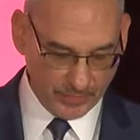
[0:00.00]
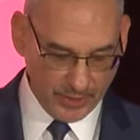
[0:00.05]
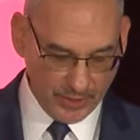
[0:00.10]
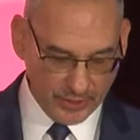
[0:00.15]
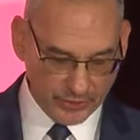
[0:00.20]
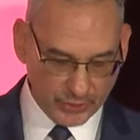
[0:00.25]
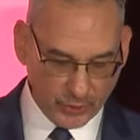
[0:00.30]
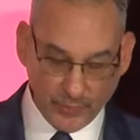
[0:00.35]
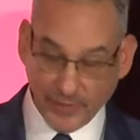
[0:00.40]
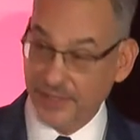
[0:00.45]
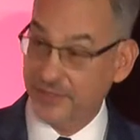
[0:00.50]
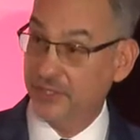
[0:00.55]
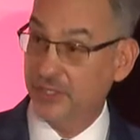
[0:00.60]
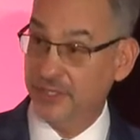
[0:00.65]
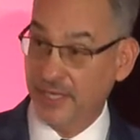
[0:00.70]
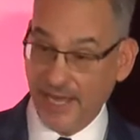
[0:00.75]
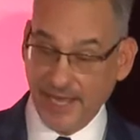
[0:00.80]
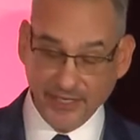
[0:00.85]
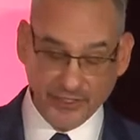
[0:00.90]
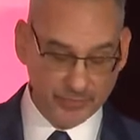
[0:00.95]
so that
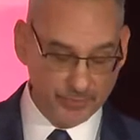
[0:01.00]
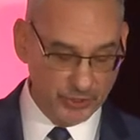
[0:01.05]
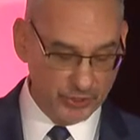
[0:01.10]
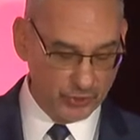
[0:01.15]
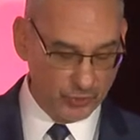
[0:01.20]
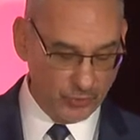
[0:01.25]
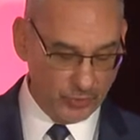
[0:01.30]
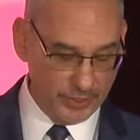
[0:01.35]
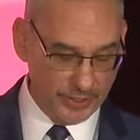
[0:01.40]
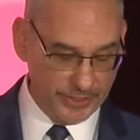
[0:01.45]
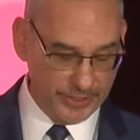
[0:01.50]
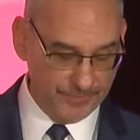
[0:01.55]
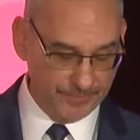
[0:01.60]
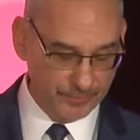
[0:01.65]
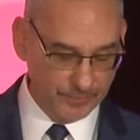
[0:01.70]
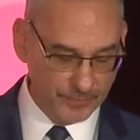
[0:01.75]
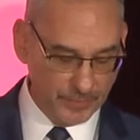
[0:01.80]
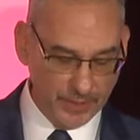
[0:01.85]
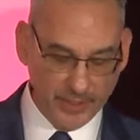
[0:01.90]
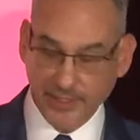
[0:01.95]
today's majority
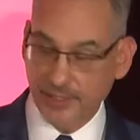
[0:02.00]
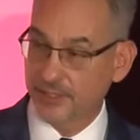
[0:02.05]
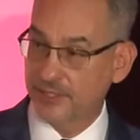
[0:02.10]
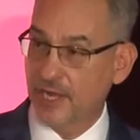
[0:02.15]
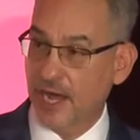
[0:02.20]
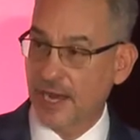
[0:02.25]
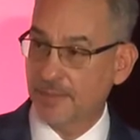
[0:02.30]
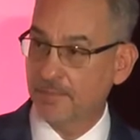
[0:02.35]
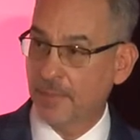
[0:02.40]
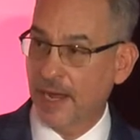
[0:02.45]
is not